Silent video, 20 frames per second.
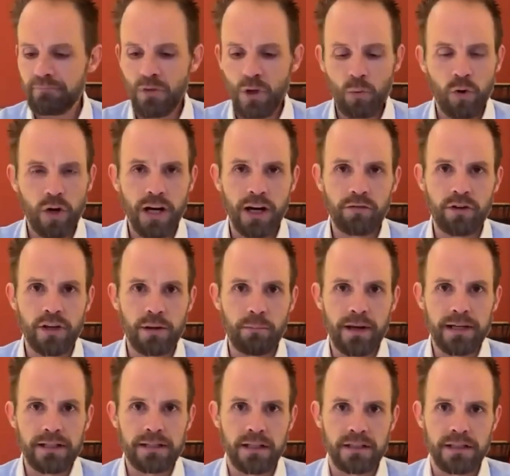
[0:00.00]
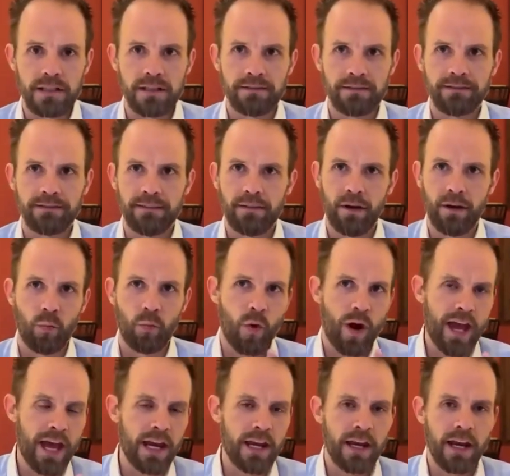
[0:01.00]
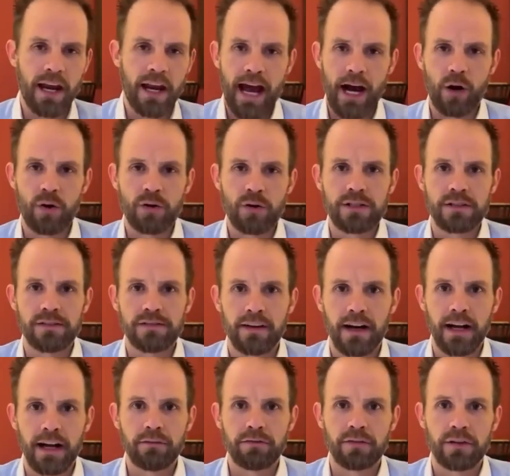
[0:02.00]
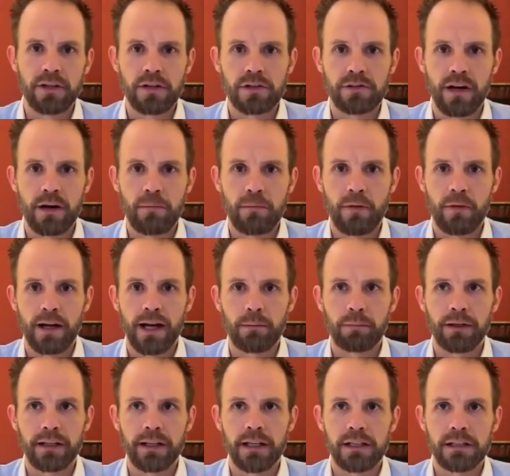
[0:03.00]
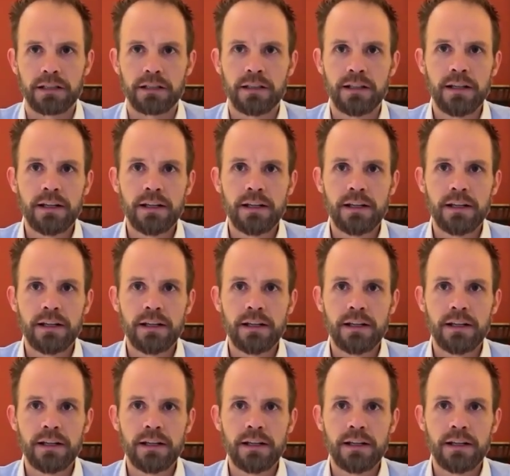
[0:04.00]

We'll cover the basics of when and how to file for your trademark application.